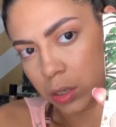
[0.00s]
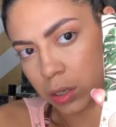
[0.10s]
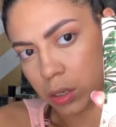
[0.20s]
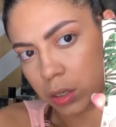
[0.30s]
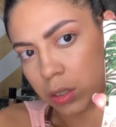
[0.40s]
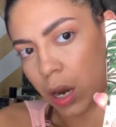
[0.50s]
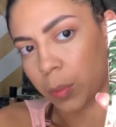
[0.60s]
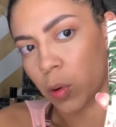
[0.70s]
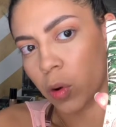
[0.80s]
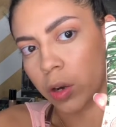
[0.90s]
on
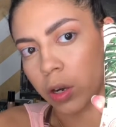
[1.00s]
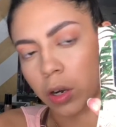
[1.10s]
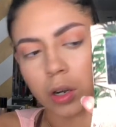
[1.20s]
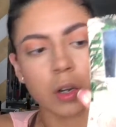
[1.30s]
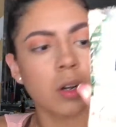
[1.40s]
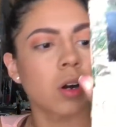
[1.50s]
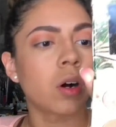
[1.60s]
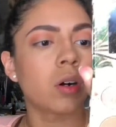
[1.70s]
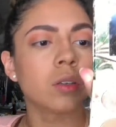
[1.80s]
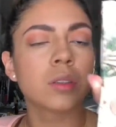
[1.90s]
top corner
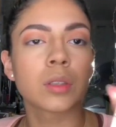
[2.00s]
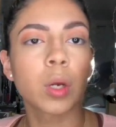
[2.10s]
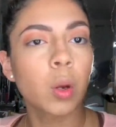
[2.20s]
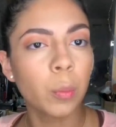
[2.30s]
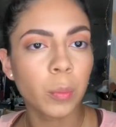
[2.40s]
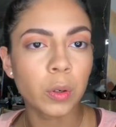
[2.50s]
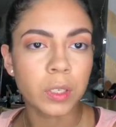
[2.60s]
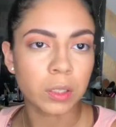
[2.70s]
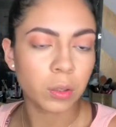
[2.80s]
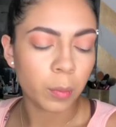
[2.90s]
called
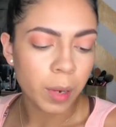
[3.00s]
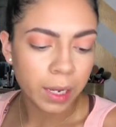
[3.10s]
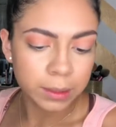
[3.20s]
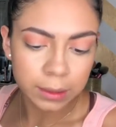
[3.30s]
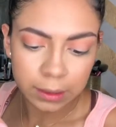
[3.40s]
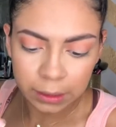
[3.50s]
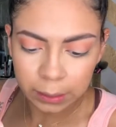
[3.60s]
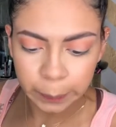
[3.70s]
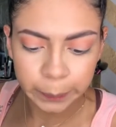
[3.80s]
Poquito Más.